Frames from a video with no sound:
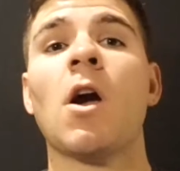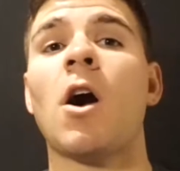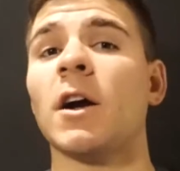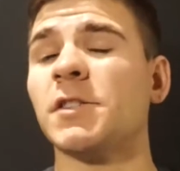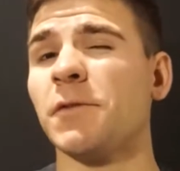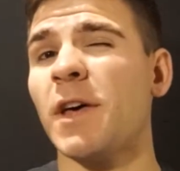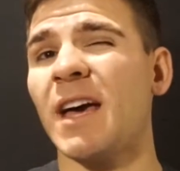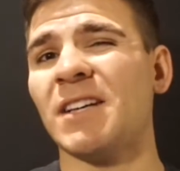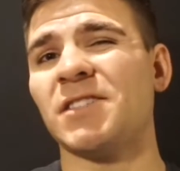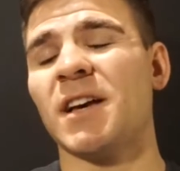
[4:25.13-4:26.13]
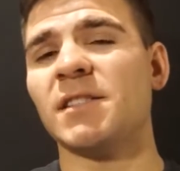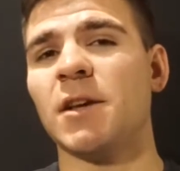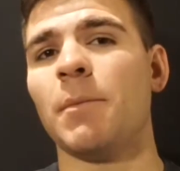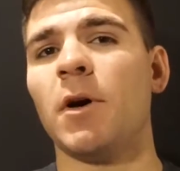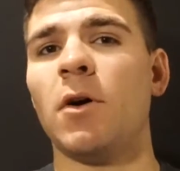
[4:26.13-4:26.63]
Alright, so for that exercise,
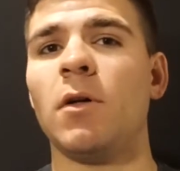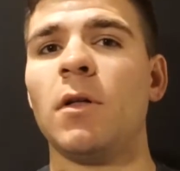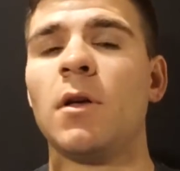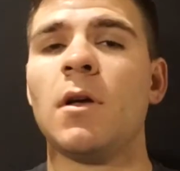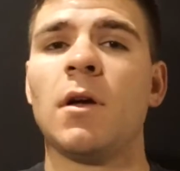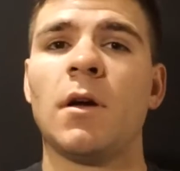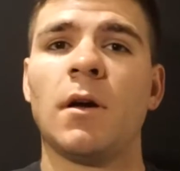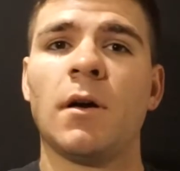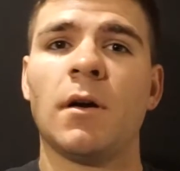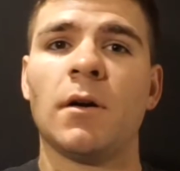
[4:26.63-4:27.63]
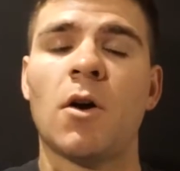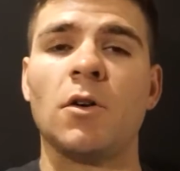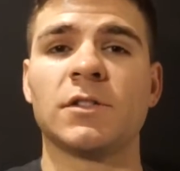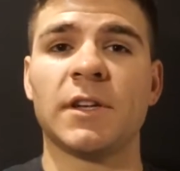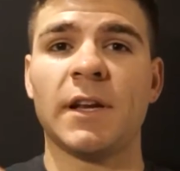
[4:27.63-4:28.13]
dumbbell
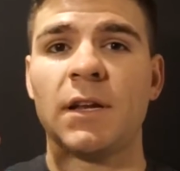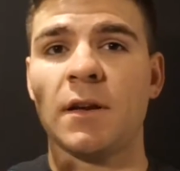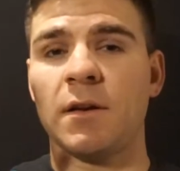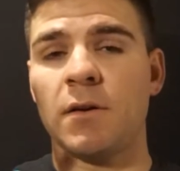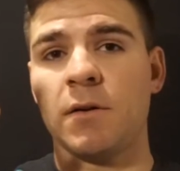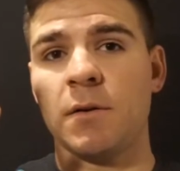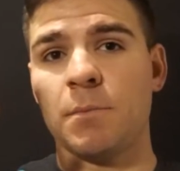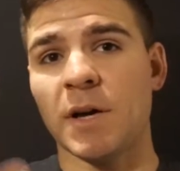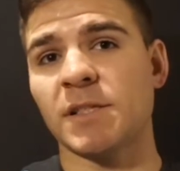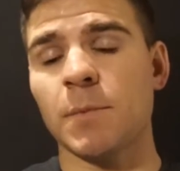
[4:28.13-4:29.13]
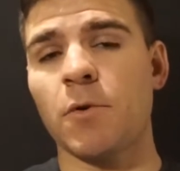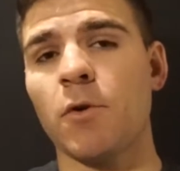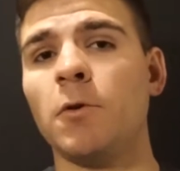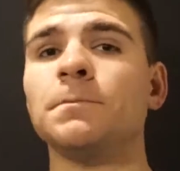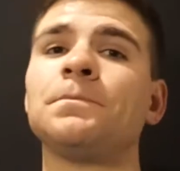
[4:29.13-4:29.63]
alternating bicep
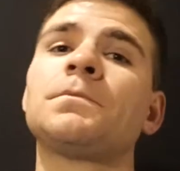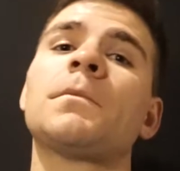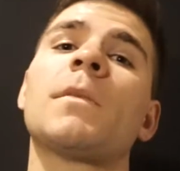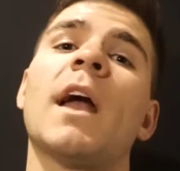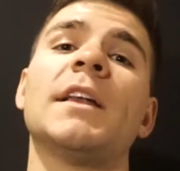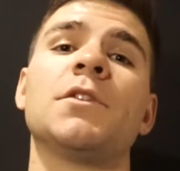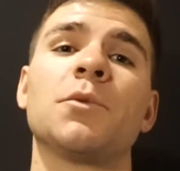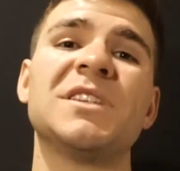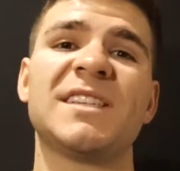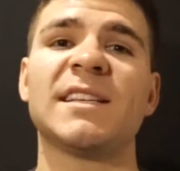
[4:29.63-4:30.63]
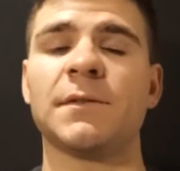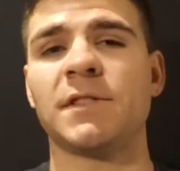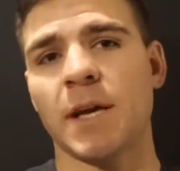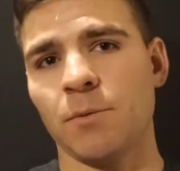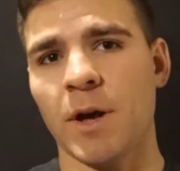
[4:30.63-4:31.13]
curl, I did 3 sets of
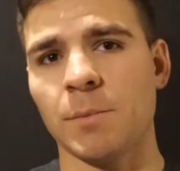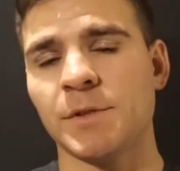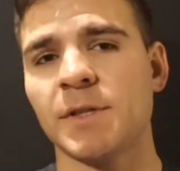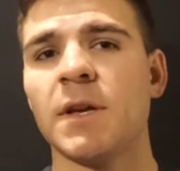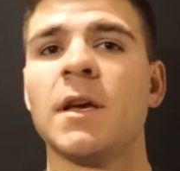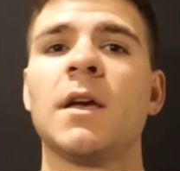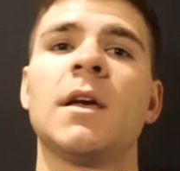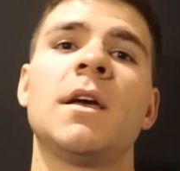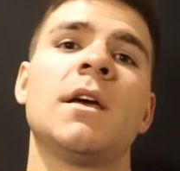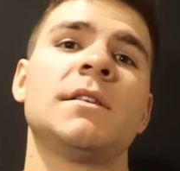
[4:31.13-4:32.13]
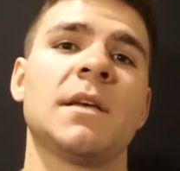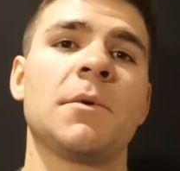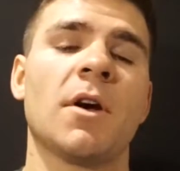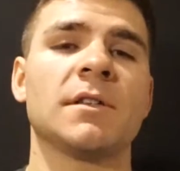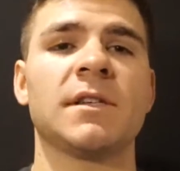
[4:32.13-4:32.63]
10 reps. Same
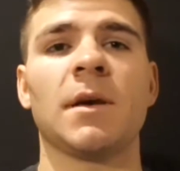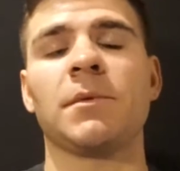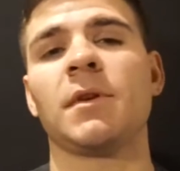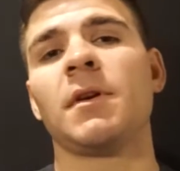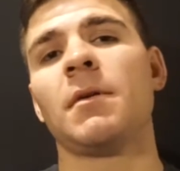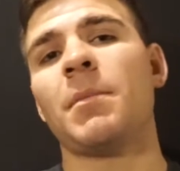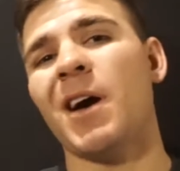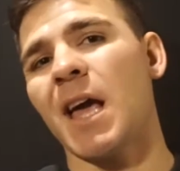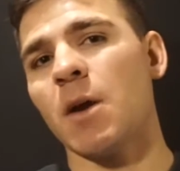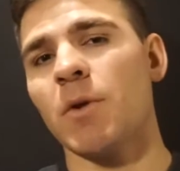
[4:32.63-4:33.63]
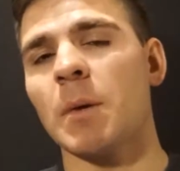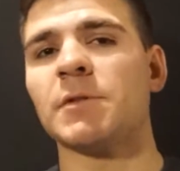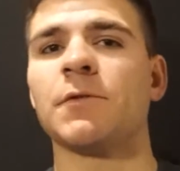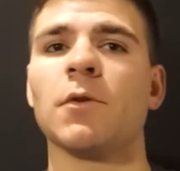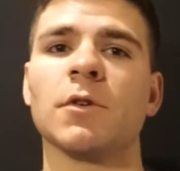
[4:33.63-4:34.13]
concept, about 8
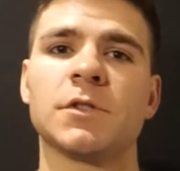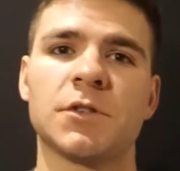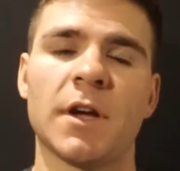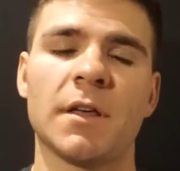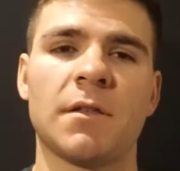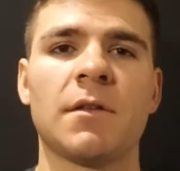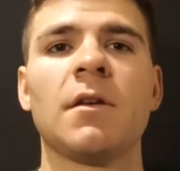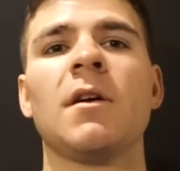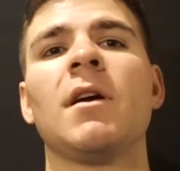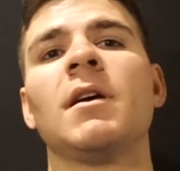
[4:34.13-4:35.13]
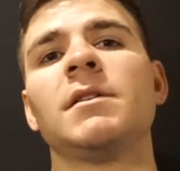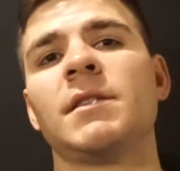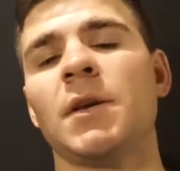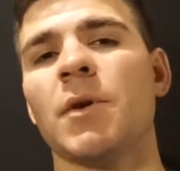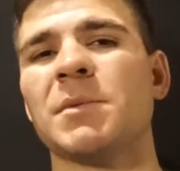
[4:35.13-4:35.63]
reps for strength,
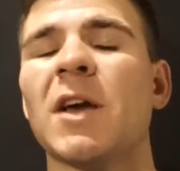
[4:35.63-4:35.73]
10 reps.